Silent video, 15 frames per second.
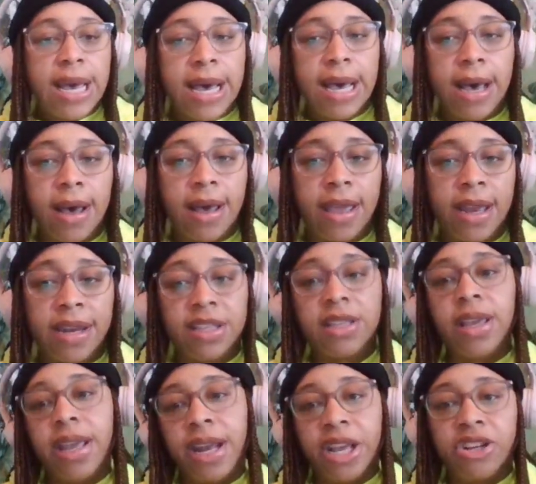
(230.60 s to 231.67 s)
and
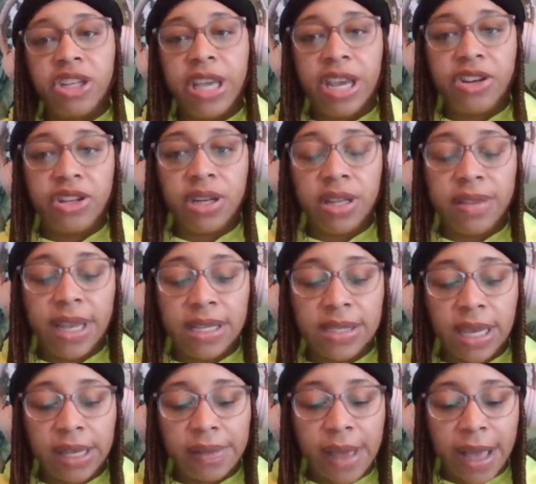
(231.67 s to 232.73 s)
education and things
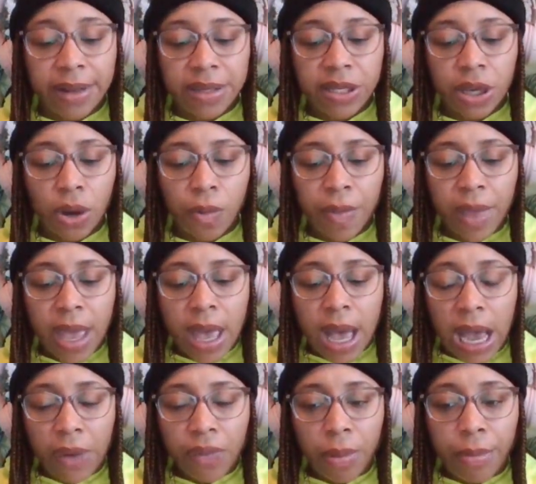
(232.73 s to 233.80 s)
like that. So
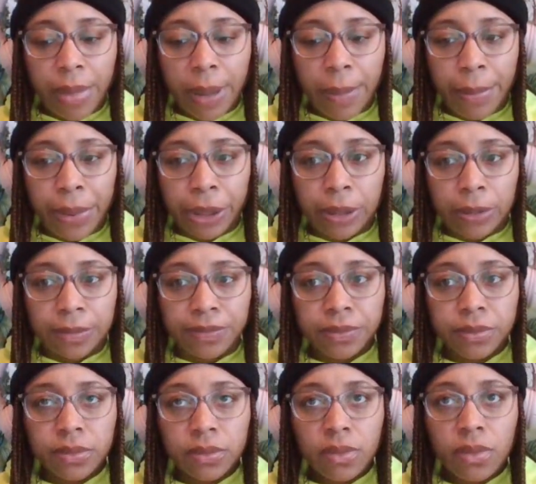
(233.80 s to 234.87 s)
I remember
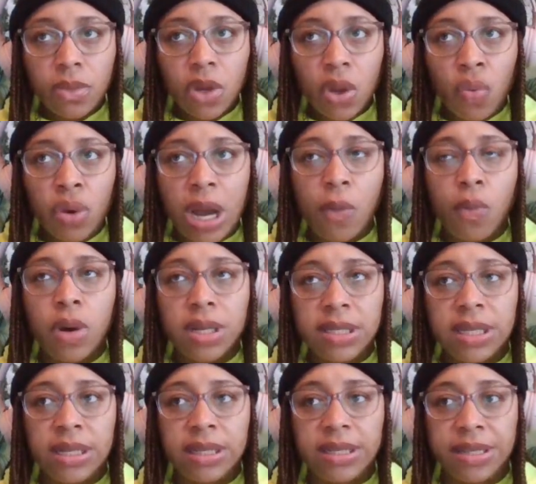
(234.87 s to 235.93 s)
when I was
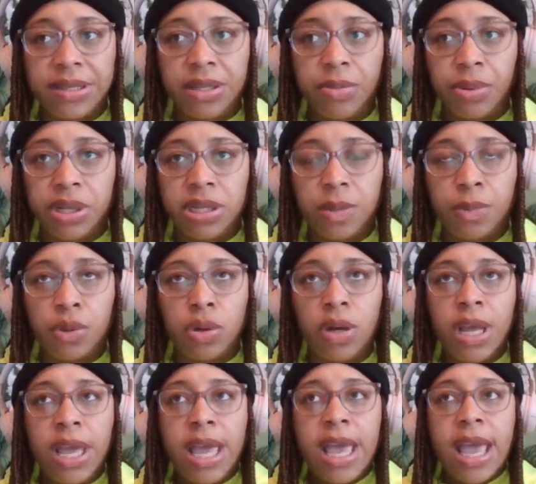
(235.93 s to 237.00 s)
an assistant principal
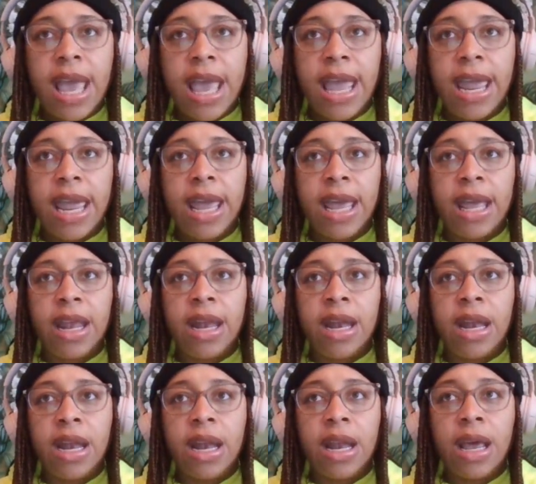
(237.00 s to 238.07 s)

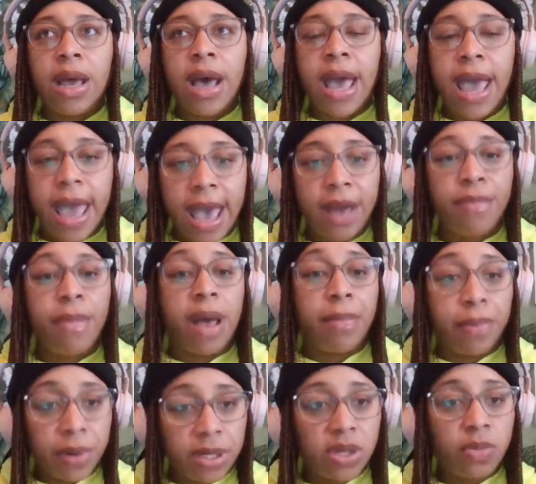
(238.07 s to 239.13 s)
and I had my
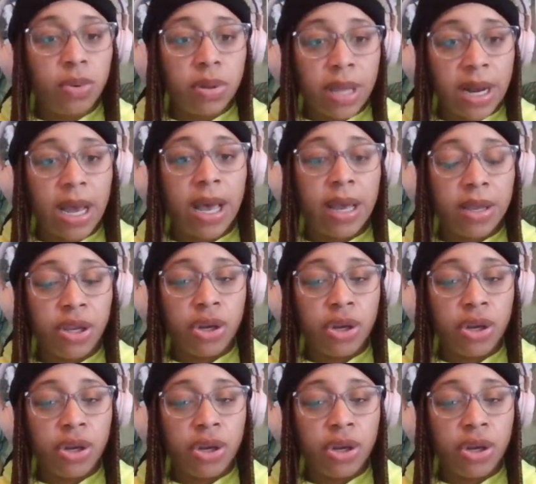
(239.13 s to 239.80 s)
principal that I,